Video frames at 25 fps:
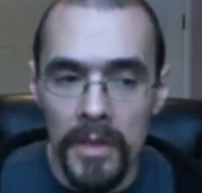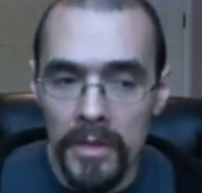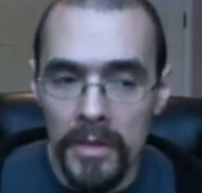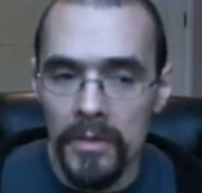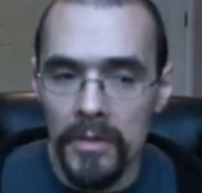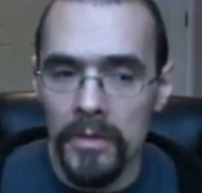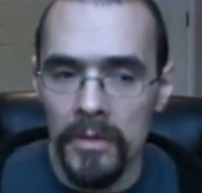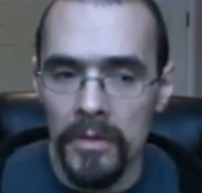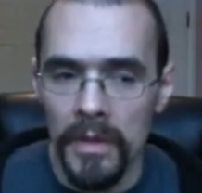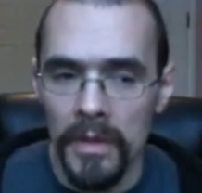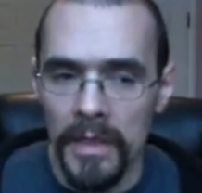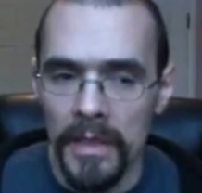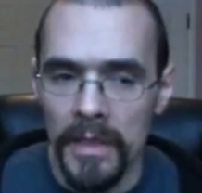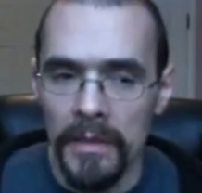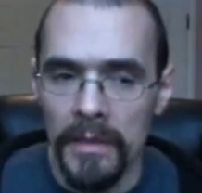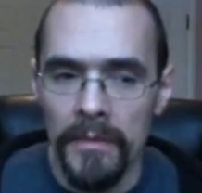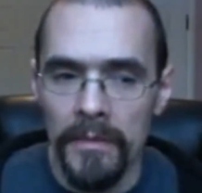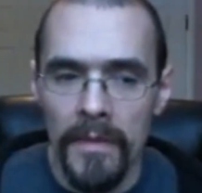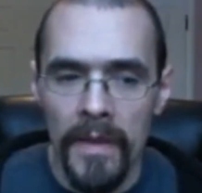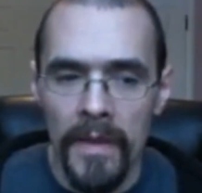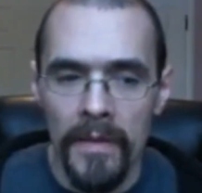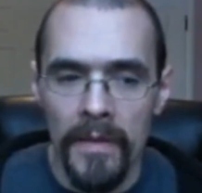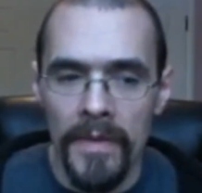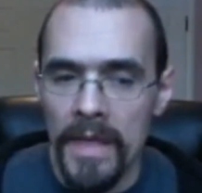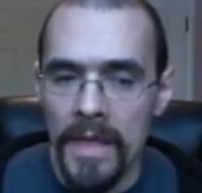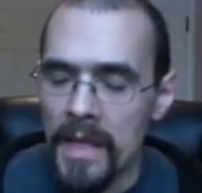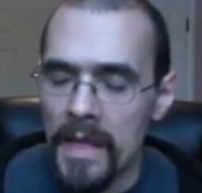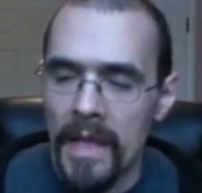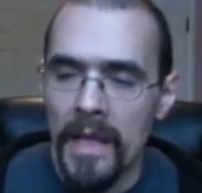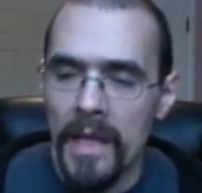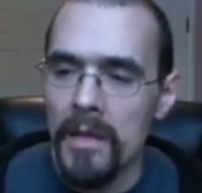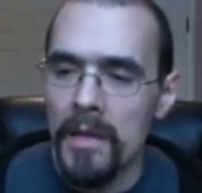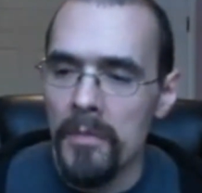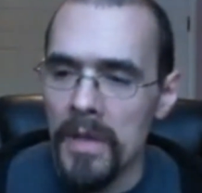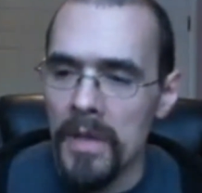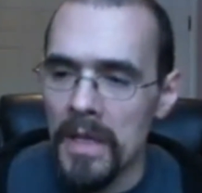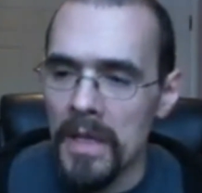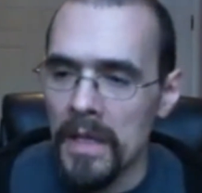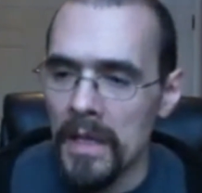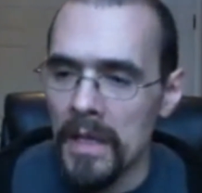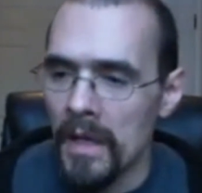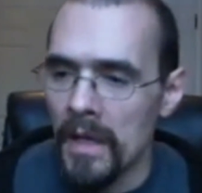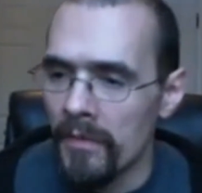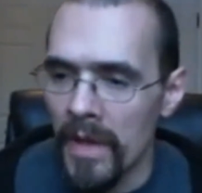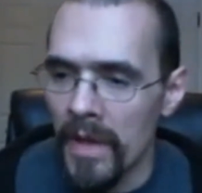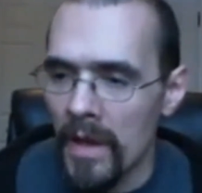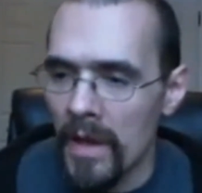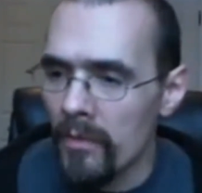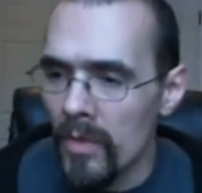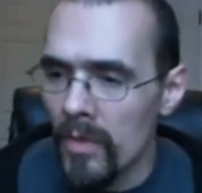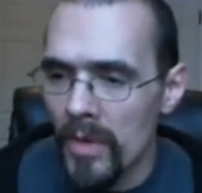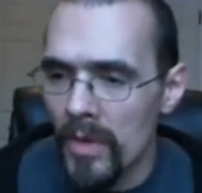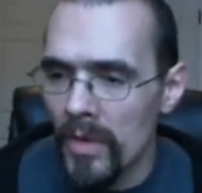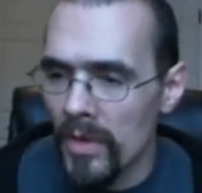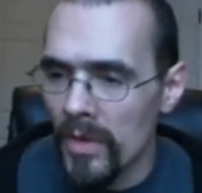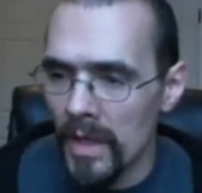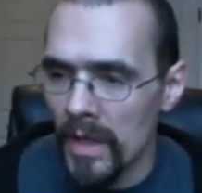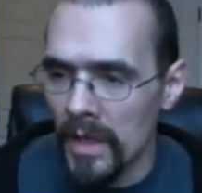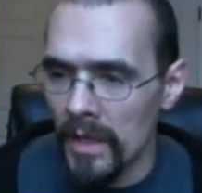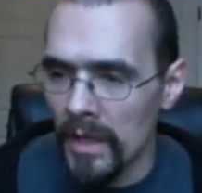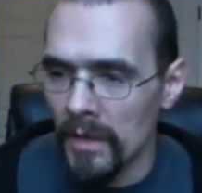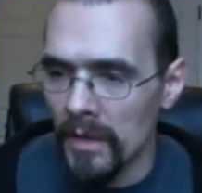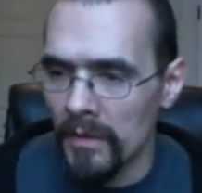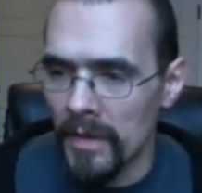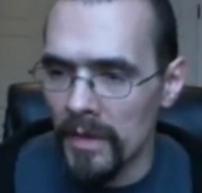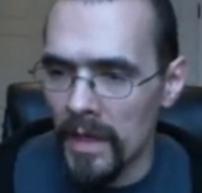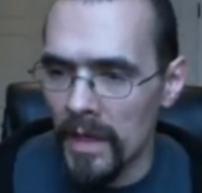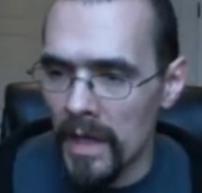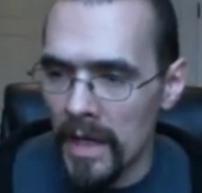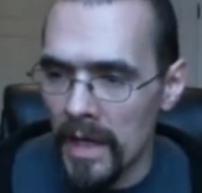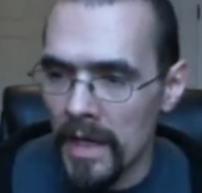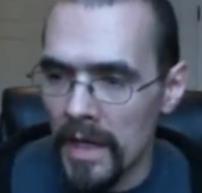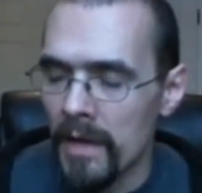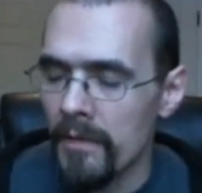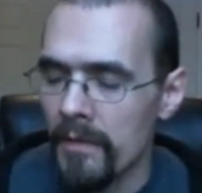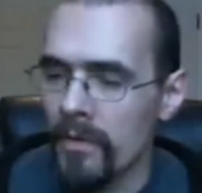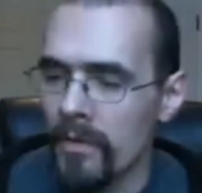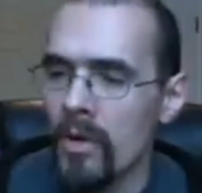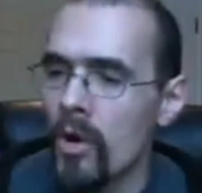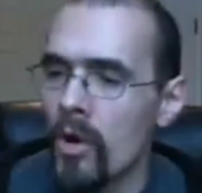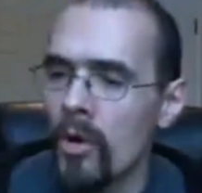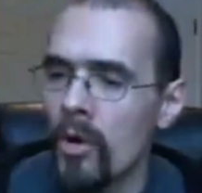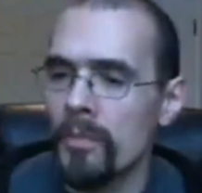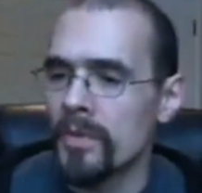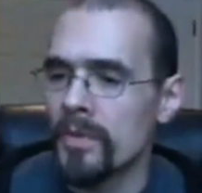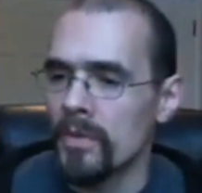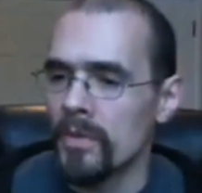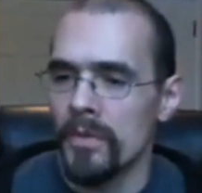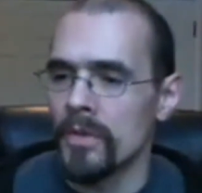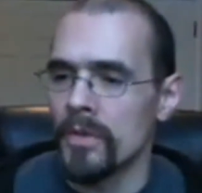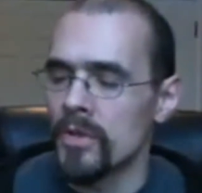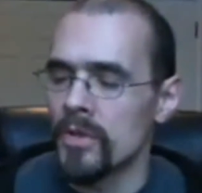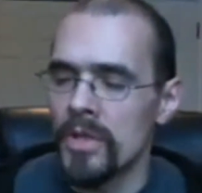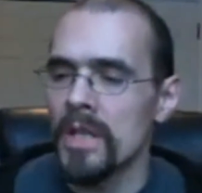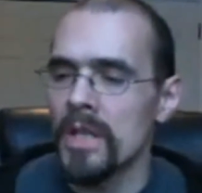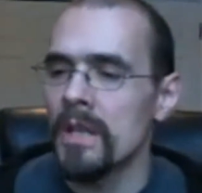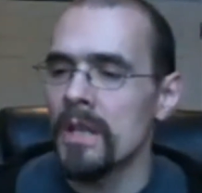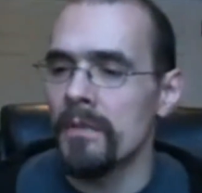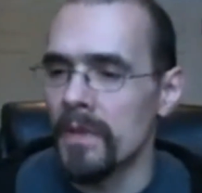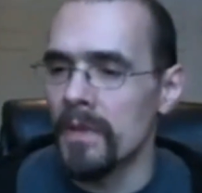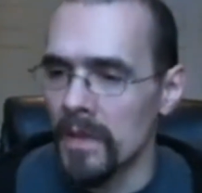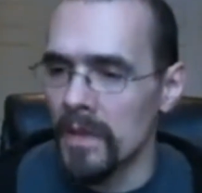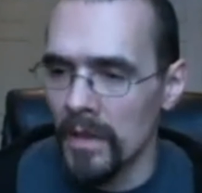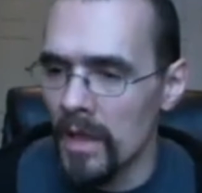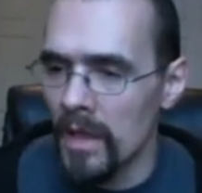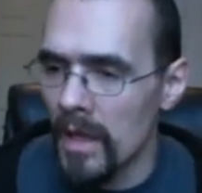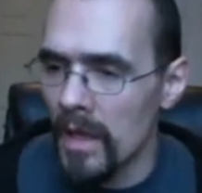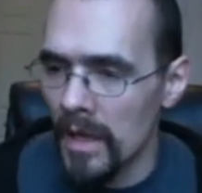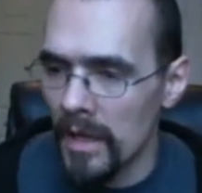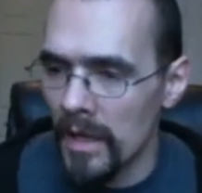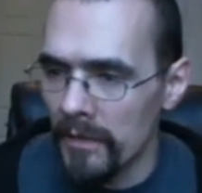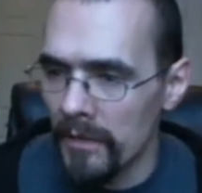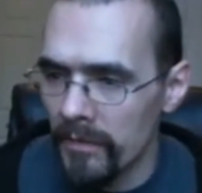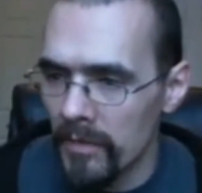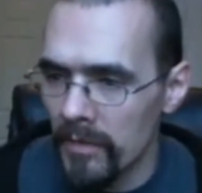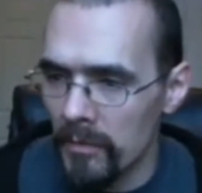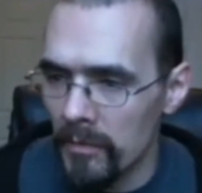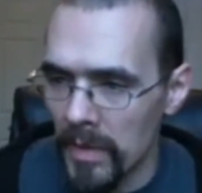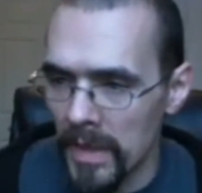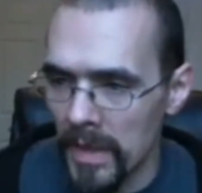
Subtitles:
literally the enemy of everything that I ever hoped to achieve in life,